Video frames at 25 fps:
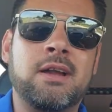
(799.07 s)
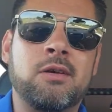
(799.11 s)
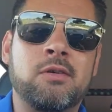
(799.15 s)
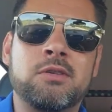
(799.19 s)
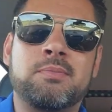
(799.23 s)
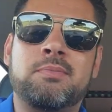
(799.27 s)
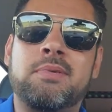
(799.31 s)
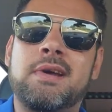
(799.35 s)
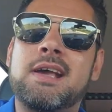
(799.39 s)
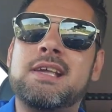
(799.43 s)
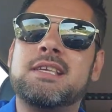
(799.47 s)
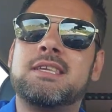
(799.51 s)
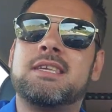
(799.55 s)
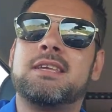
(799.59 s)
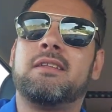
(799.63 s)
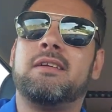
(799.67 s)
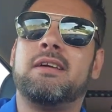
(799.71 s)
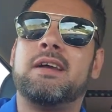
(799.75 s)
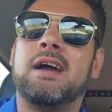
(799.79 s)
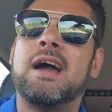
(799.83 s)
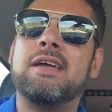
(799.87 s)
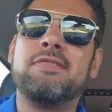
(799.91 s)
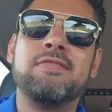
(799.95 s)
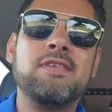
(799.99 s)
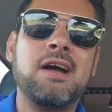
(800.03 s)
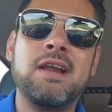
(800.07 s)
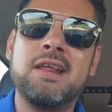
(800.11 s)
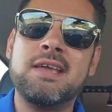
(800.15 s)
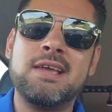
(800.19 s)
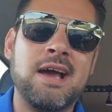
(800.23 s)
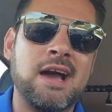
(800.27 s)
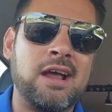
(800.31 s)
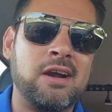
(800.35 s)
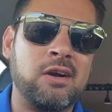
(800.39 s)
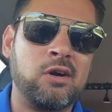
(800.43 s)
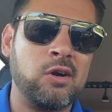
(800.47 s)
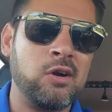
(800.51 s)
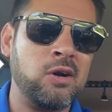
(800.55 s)
It was basically, I thought he
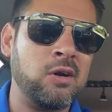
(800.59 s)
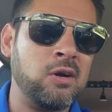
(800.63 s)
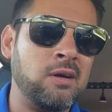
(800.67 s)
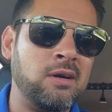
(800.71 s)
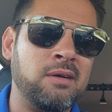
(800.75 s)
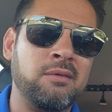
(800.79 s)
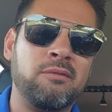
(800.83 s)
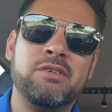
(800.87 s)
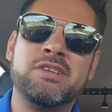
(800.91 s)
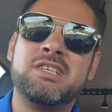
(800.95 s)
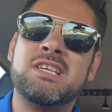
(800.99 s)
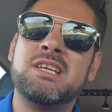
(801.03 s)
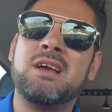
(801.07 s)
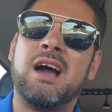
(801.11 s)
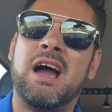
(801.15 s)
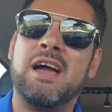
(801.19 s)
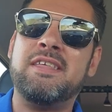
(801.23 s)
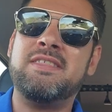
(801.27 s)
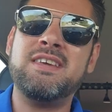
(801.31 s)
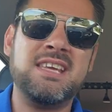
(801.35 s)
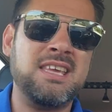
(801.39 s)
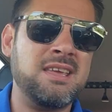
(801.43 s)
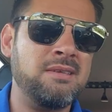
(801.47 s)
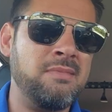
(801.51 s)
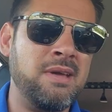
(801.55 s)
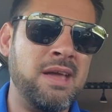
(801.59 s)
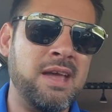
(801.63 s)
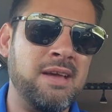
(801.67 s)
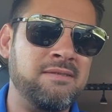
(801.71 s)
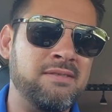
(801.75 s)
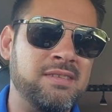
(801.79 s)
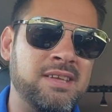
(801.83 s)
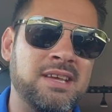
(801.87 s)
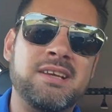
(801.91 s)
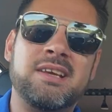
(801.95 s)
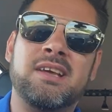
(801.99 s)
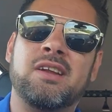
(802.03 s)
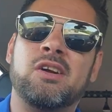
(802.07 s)
got hurt, I think he may have
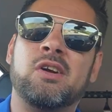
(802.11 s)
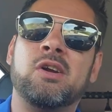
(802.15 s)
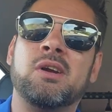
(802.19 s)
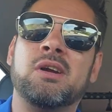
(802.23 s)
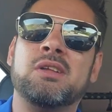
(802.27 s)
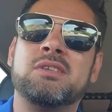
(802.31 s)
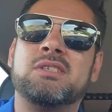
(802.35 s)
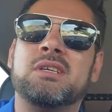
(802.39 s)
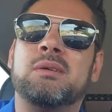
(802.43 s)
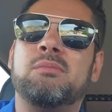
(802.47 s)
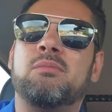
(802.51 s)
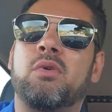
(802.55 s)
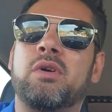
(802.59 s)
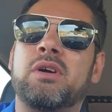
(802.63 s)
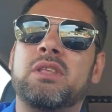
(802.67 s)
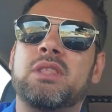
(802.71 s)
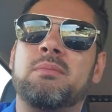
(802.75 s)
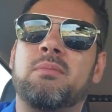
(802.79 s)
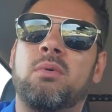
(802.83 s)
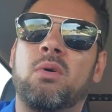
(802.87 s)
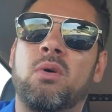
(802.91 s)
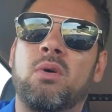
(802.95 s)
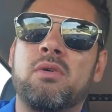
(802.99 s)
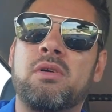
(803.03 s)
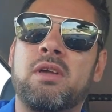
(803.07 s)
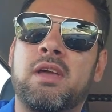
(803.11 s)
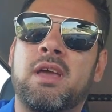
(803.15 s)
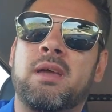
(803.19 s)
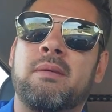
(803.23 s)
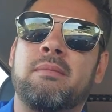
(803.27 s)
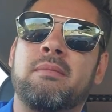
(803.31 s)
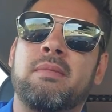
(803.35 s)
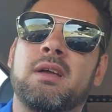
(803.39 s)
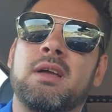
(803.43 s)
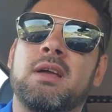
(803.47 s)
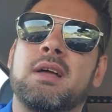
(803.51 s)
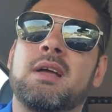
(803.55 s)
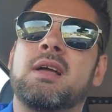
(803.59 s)
did get hurt at some point in the bowl
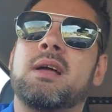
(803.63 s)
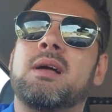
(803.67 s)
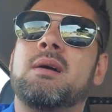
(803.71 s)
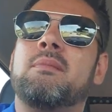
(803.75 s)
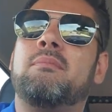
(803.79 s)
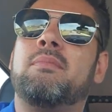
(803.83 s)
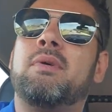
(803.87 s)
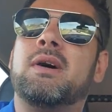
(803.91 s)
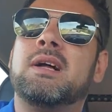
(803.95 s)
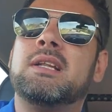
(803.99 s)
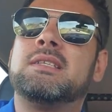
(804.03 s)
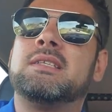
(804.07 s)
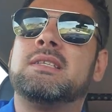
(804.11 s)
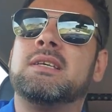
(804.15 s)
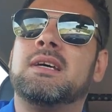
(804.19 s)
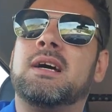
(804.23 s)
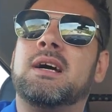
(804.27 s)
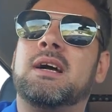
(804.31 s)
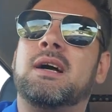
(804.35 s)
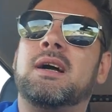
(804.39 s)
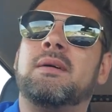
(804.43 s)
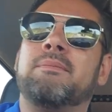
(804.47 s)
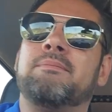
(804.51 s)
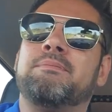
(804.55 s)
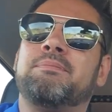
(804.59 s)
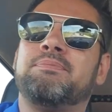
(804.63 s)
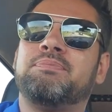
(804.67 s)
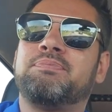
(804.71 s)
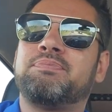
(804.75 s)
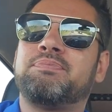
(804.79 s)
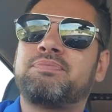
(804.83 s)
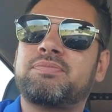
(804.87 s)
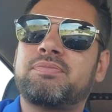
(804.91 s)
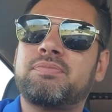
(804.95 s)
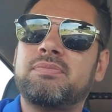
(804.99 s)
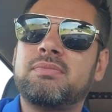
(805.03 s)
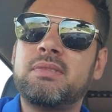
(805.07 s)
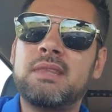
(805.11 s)
game, but
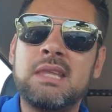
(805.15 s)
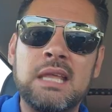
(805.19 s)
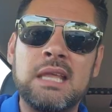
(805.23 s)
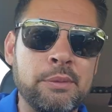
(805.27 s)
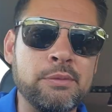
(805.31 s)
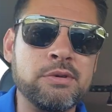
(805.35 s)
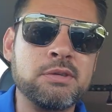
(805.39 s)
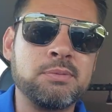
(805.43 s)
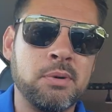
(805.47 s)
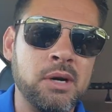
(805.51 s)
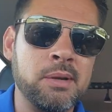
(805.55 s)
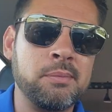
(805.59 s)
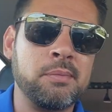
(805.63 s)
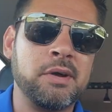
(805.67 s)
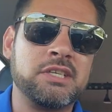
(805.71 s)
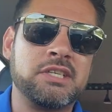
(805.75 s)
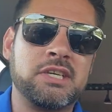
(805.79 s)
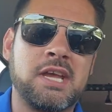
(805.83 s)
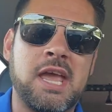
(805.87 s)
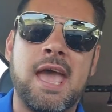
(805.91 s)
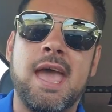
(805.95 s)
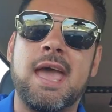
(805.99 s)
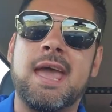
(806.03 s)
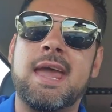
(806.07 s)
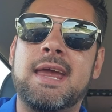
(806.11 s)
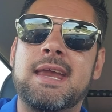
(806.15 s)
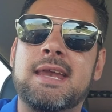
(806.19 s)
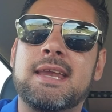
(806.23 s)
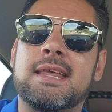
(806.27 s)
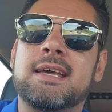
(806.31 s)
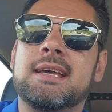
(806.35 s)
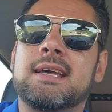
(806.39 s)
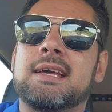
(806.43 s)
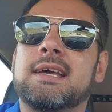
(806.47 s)
it was pretty much Kane